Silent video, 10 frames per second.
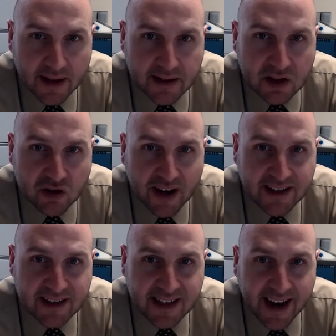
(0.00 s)

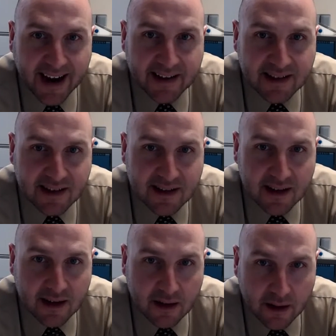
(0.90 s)
stress tasks,
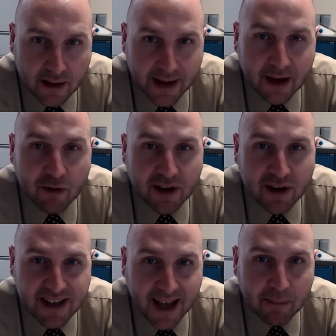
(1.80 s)

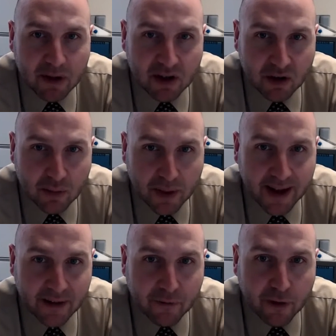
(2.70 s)
increased amplitude
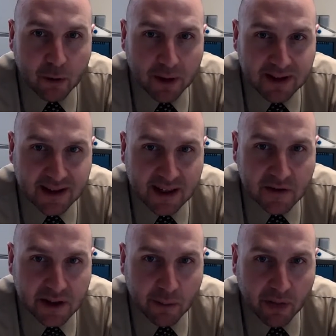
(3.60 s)
but not
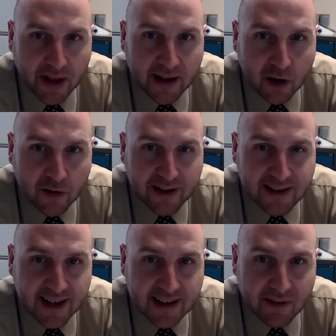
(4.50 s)
frequency of sympathetic
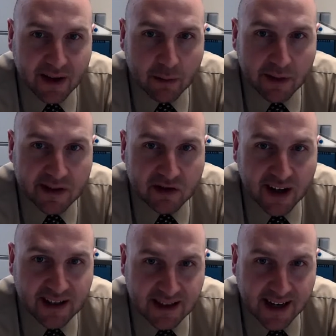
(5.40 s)
nervous activity with
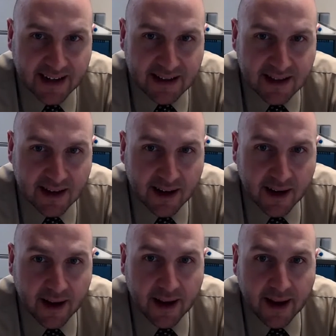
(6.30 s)
stress tasks.
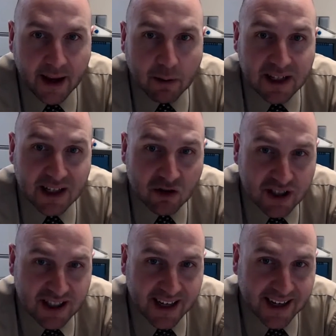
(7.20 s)
And what's
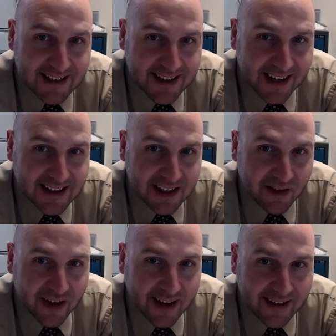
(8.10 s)
interesting is that it's
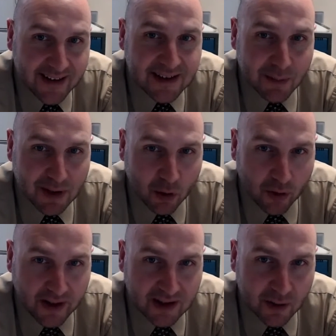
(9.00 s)
even
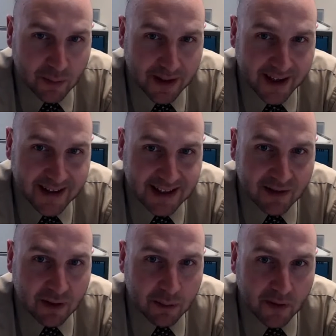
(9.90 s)
anticipatory, so it begins
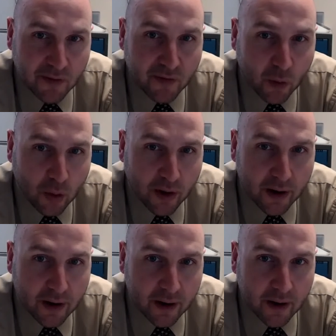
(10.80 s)
even
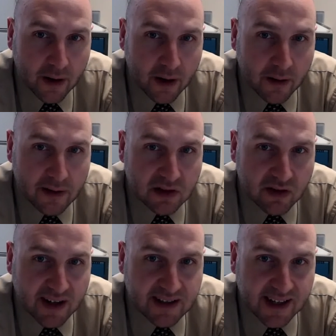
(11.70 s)
before the
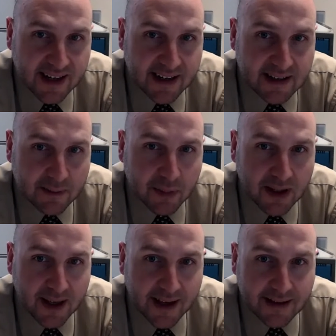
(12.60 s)
stress task
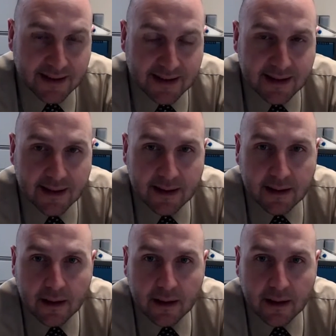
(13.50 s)
begins.